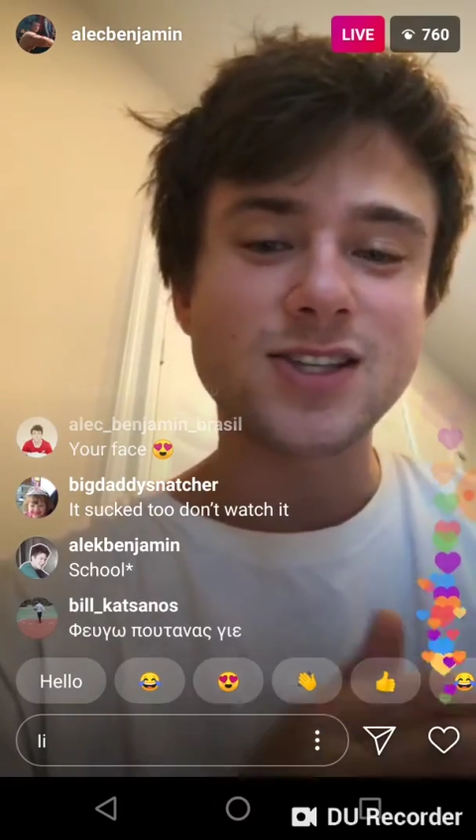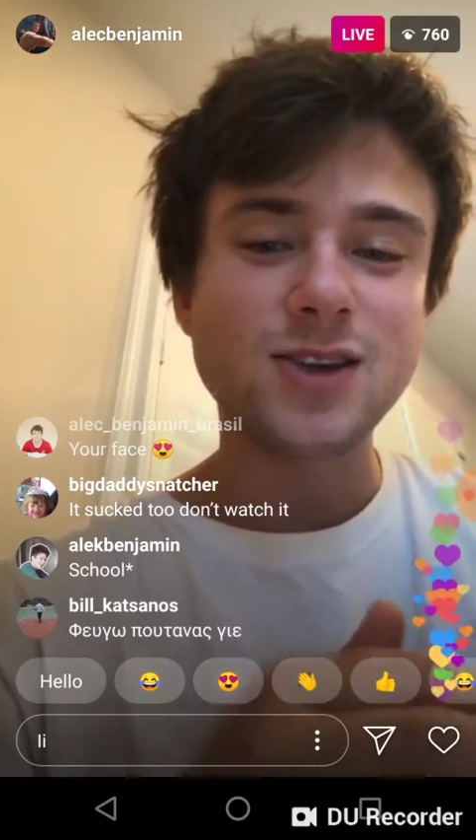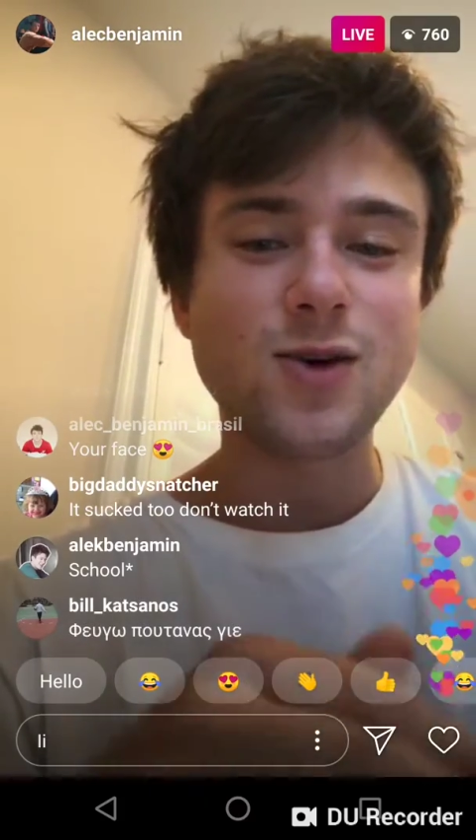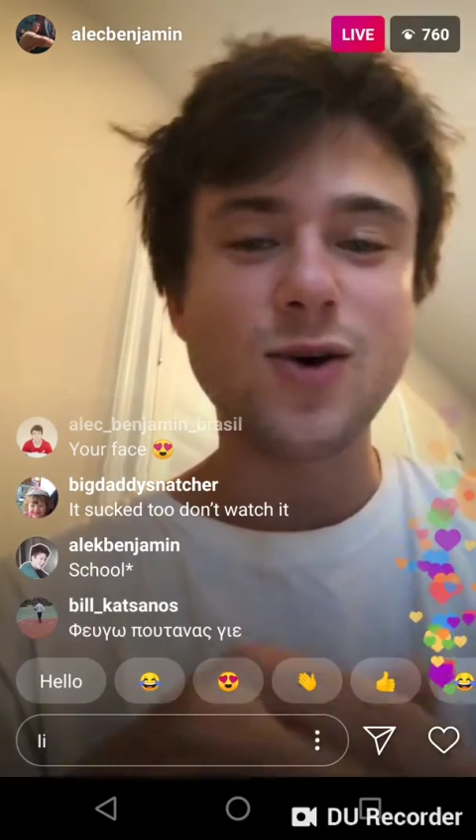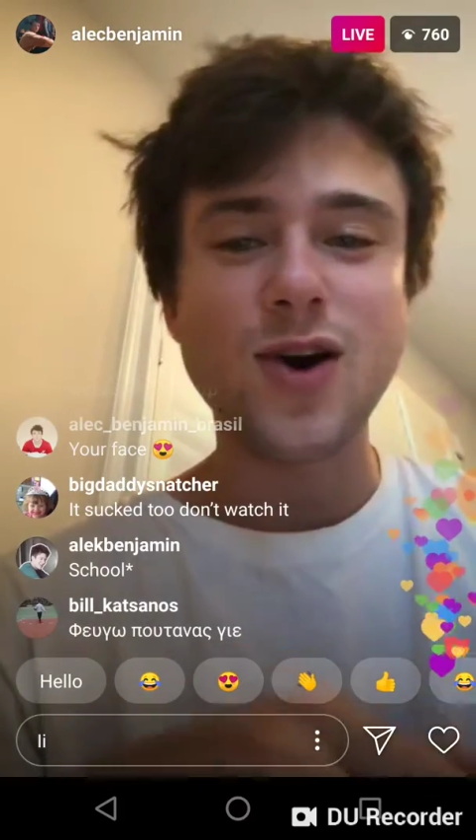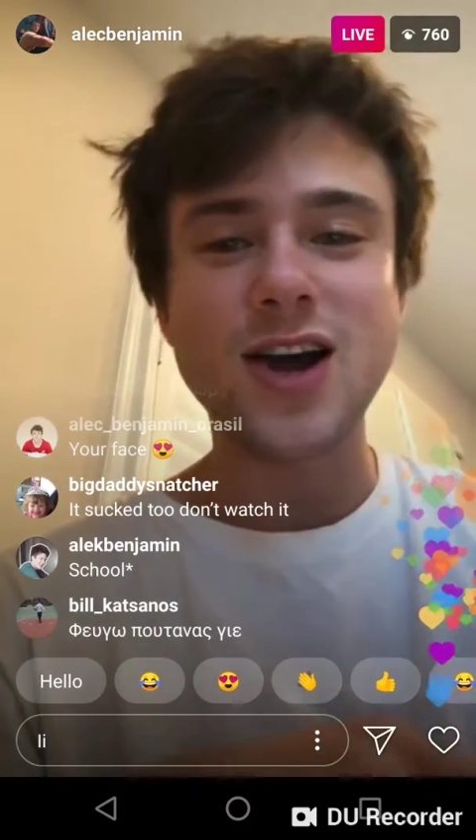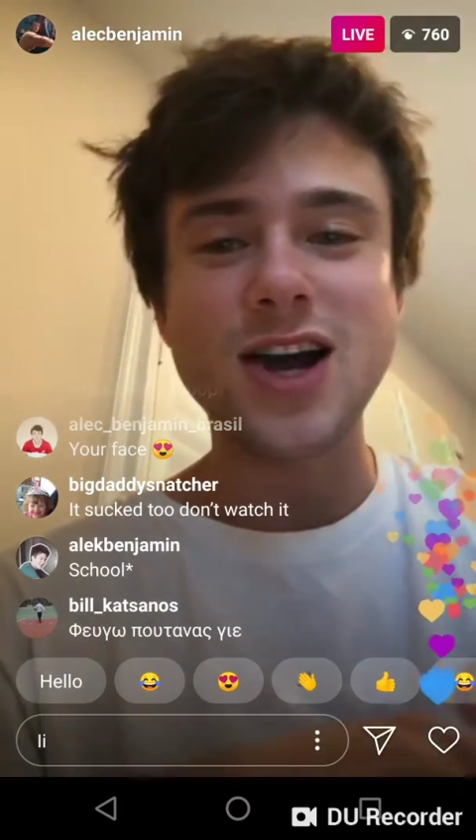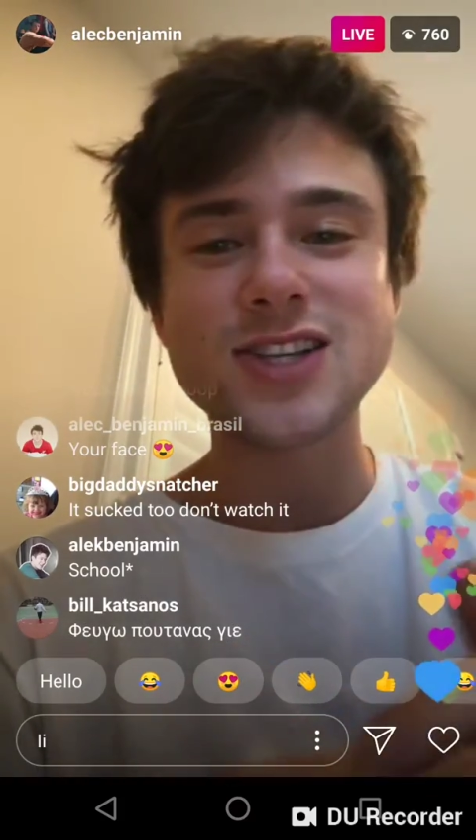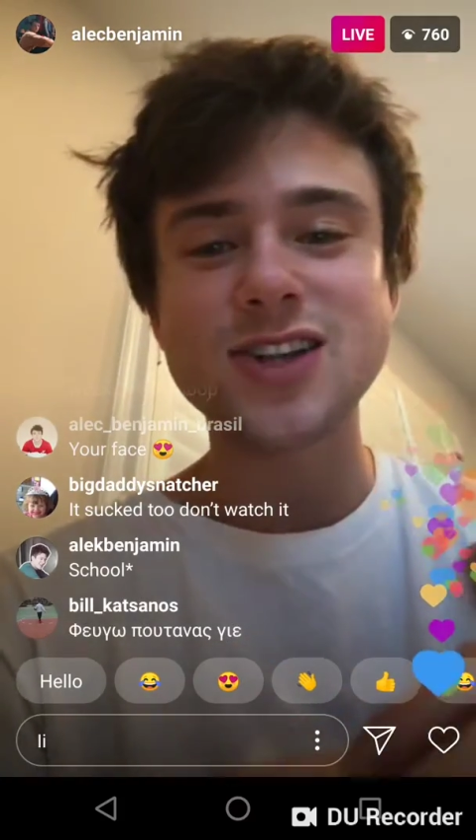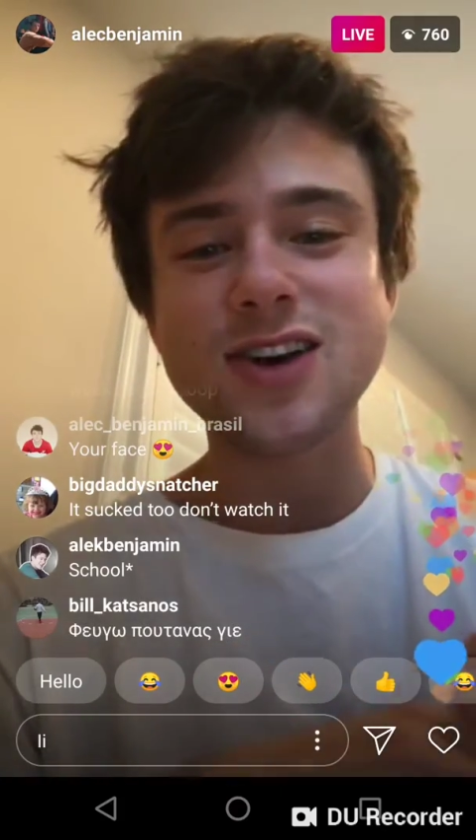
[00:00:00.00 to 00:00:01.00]
and so
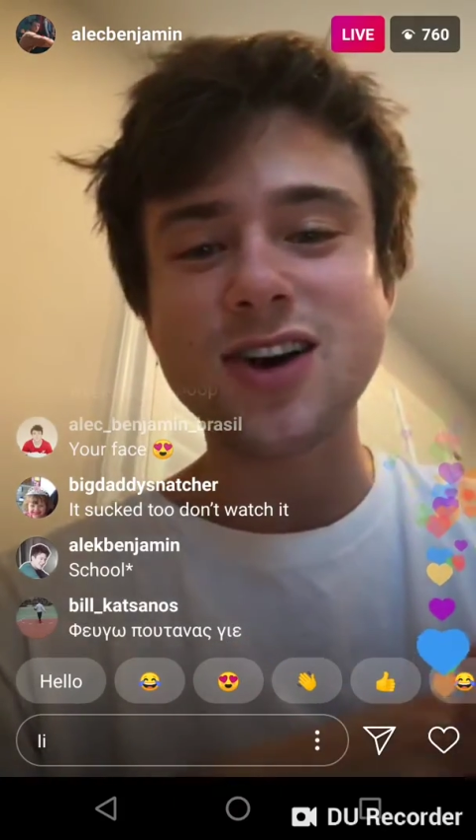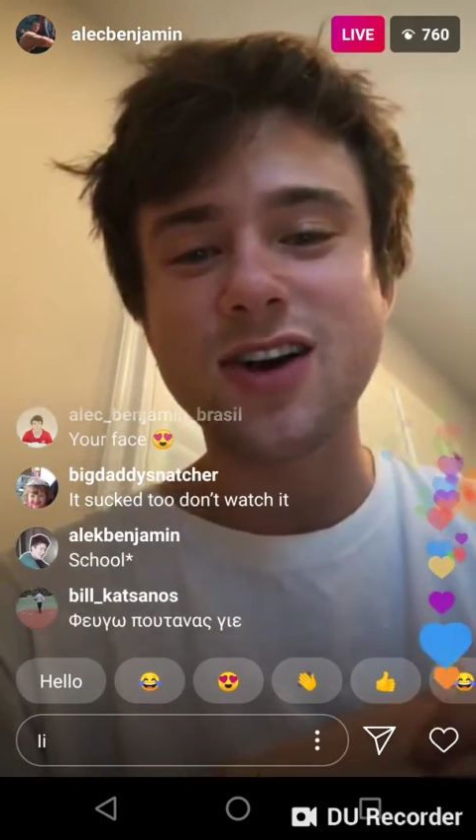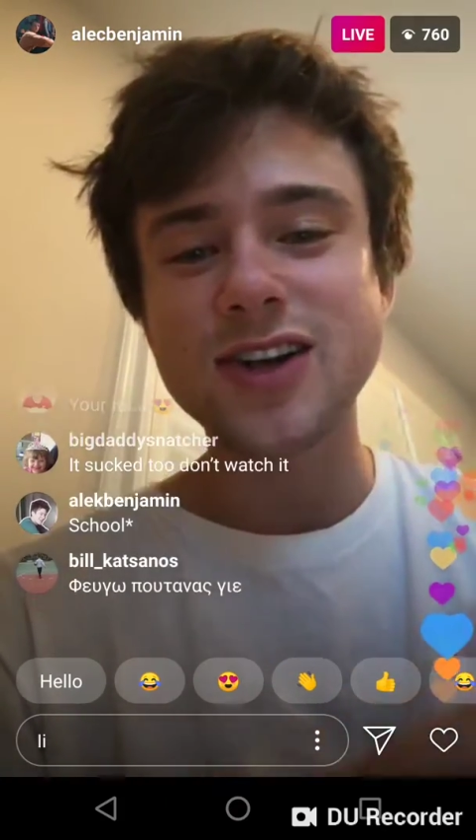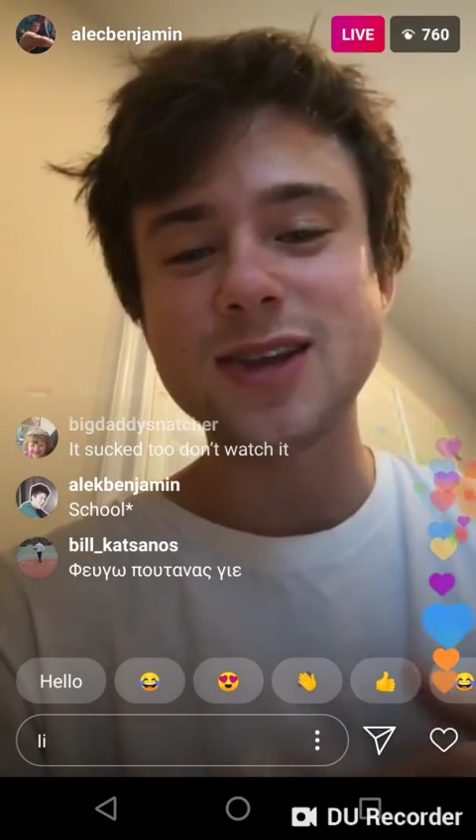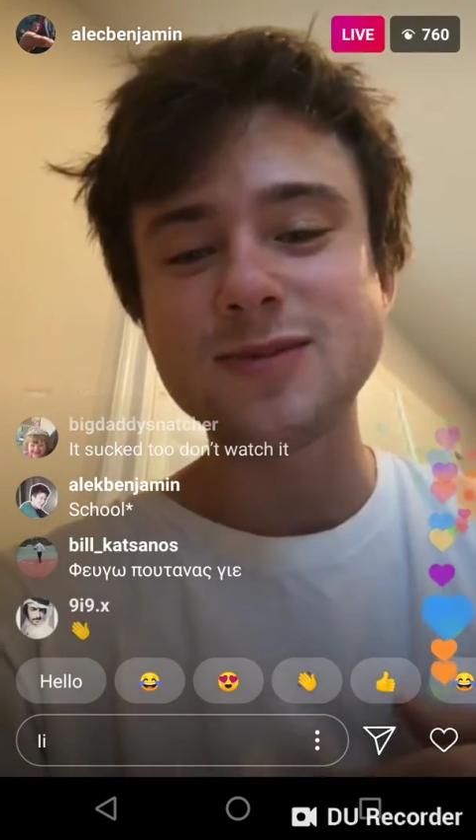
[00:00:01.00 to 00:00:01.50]
I started calling